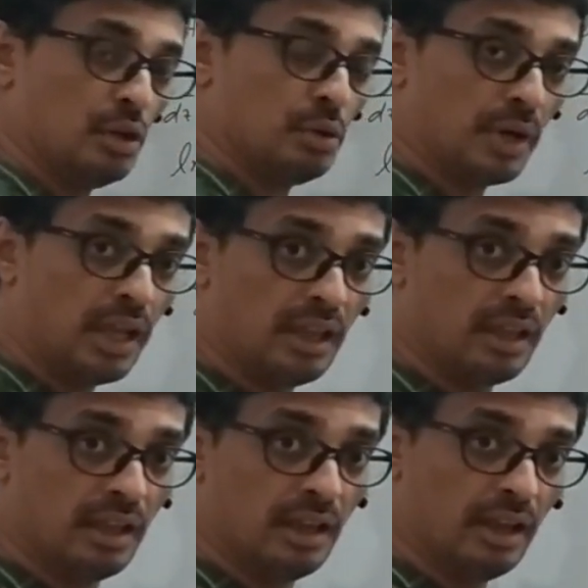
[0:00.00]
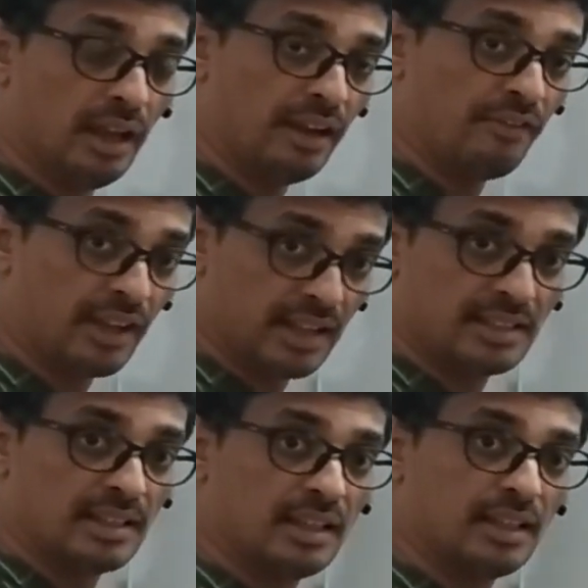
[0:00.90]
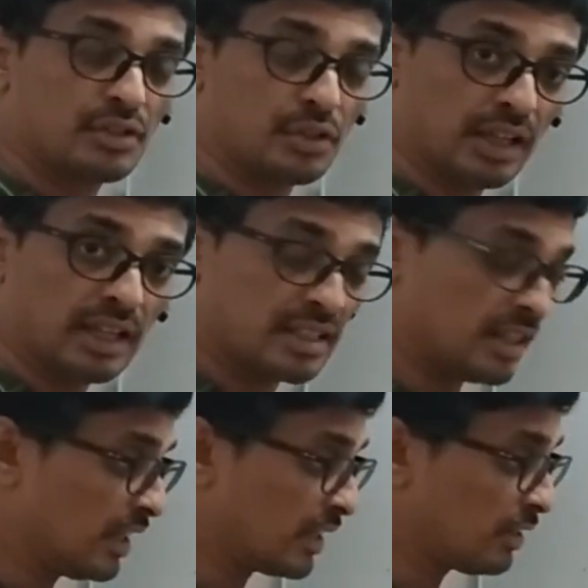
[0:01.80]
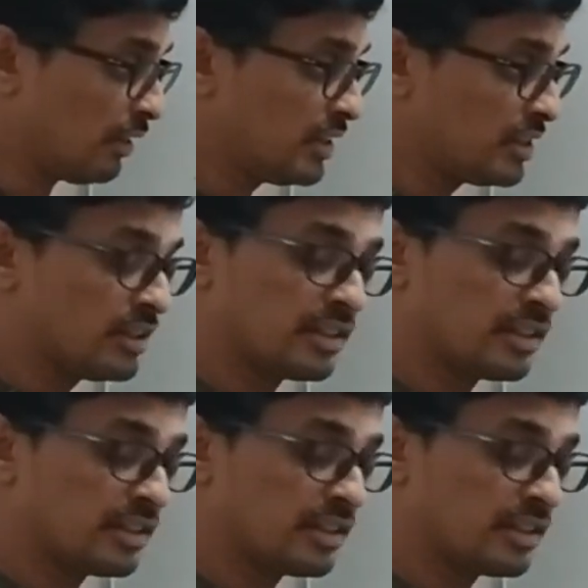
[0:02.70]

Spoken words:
Okay, and whereas the stochastic acceleration or